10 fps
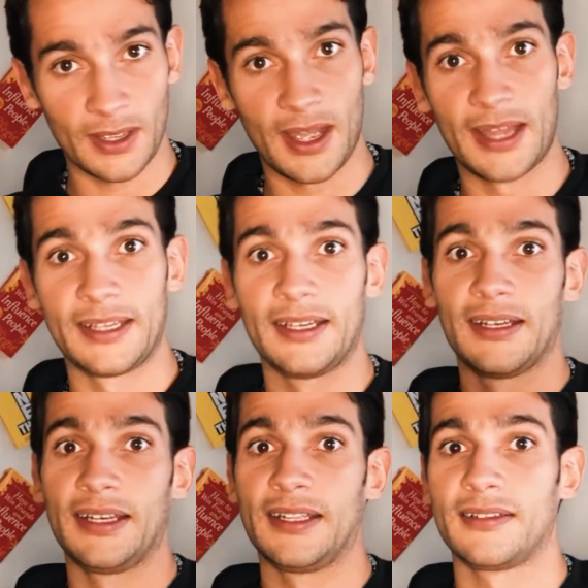I didn't
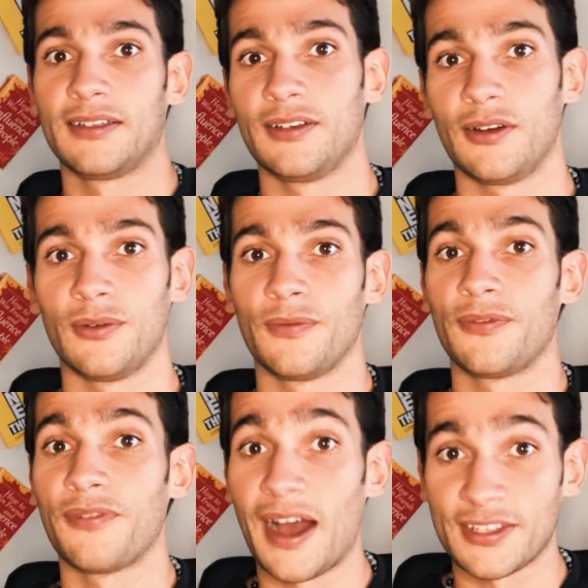eat,
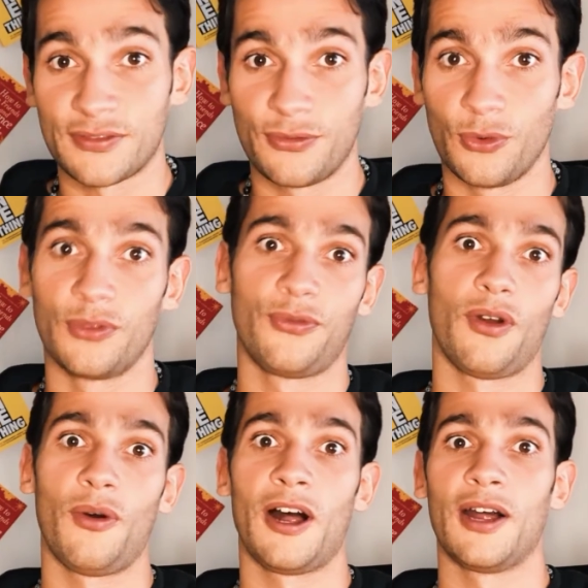fast food for
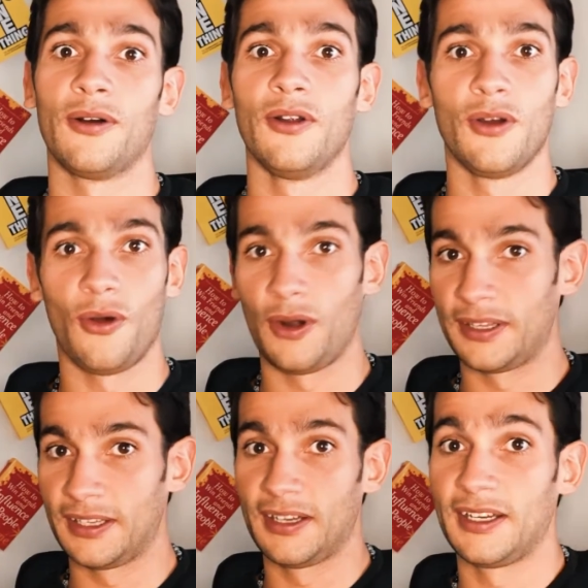a while, or I
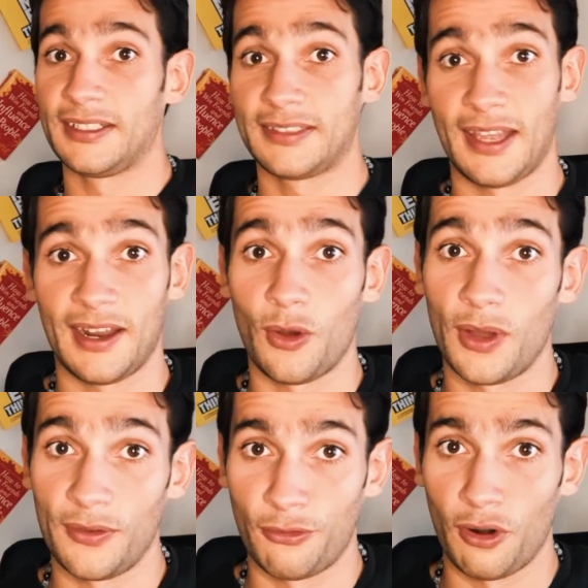didn't eat
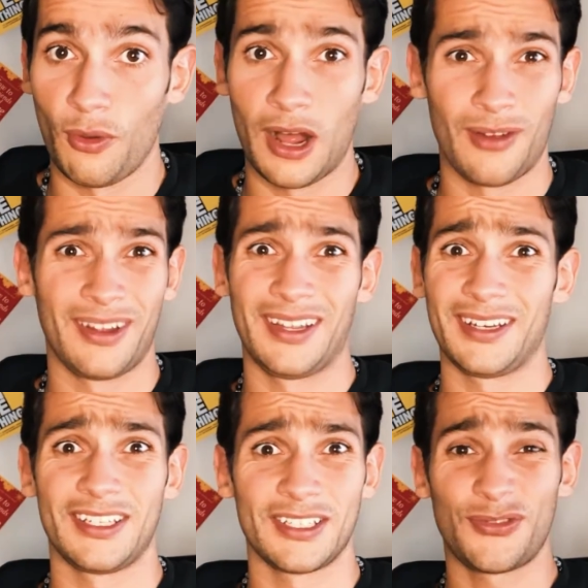takeaway for a while, and then
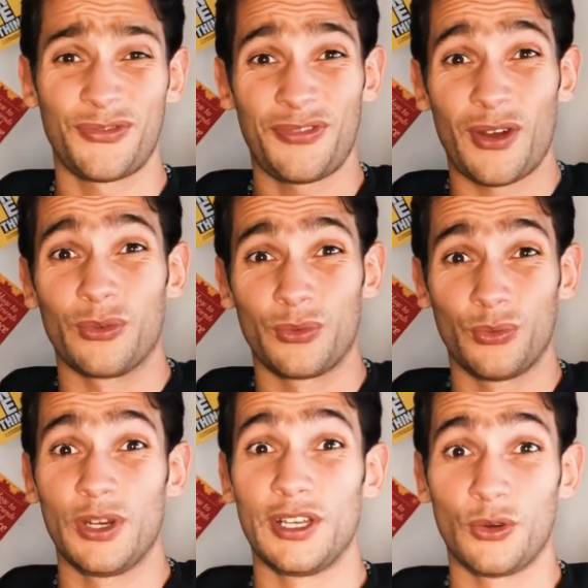it just felt
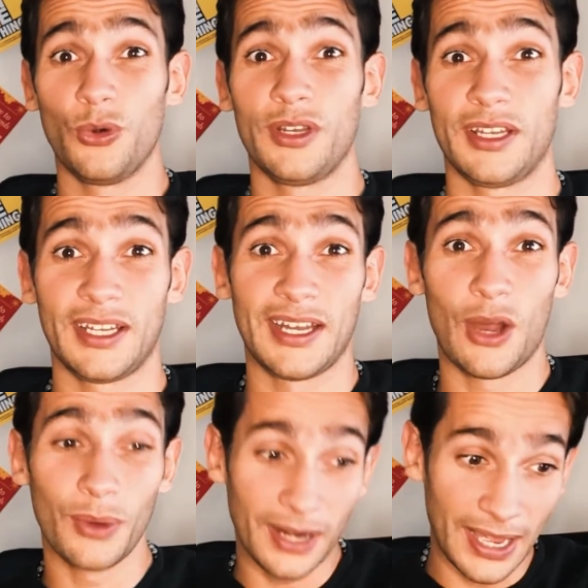really good. And then
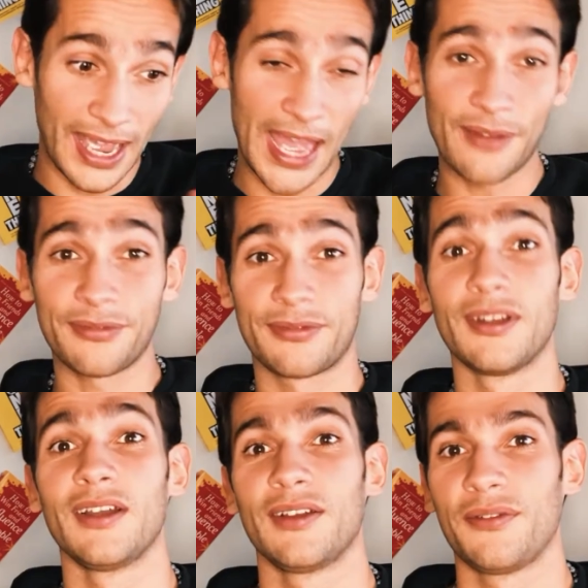now when I have
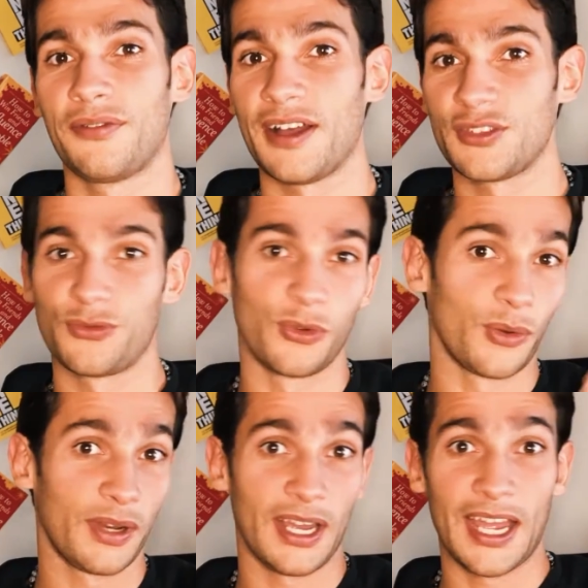fast food,
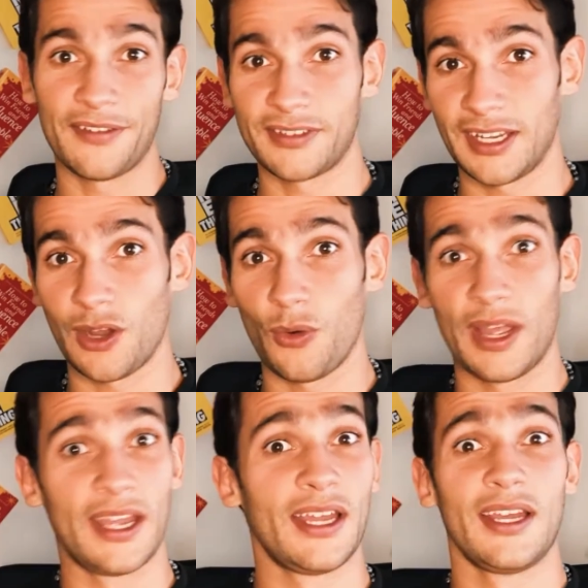when I have
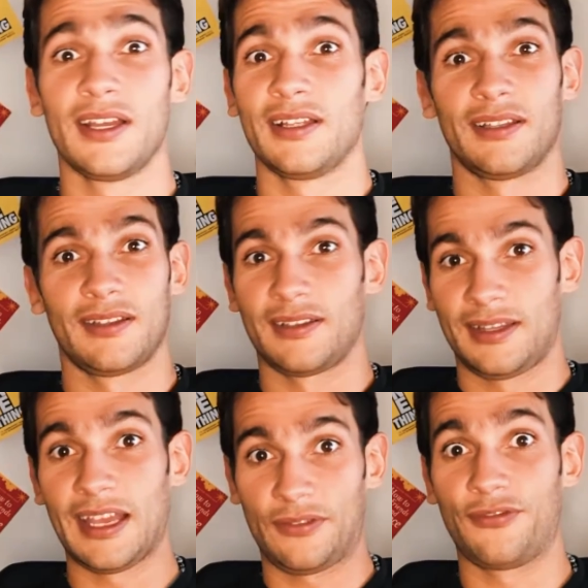takeaway,
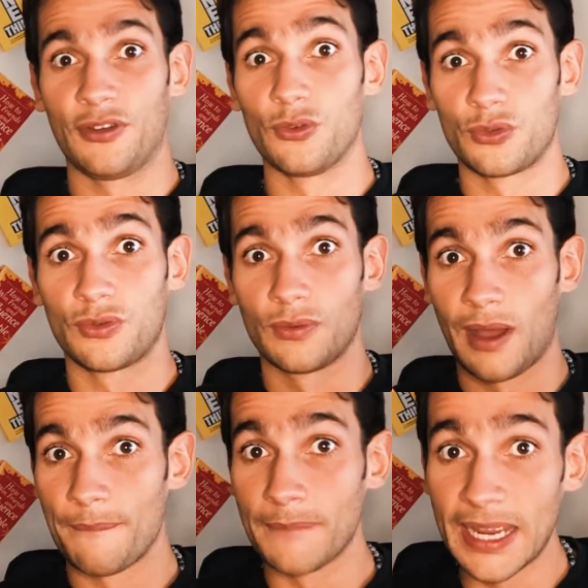that feels
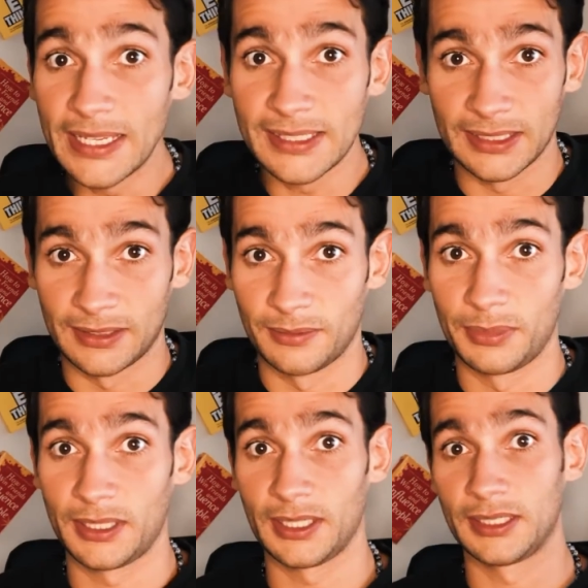amazing,
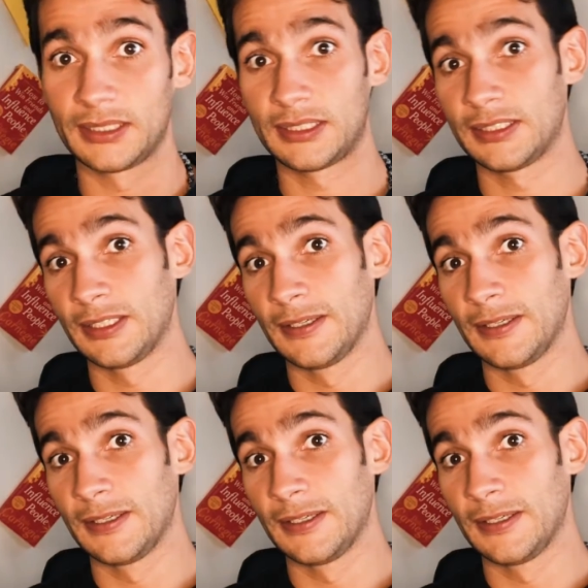because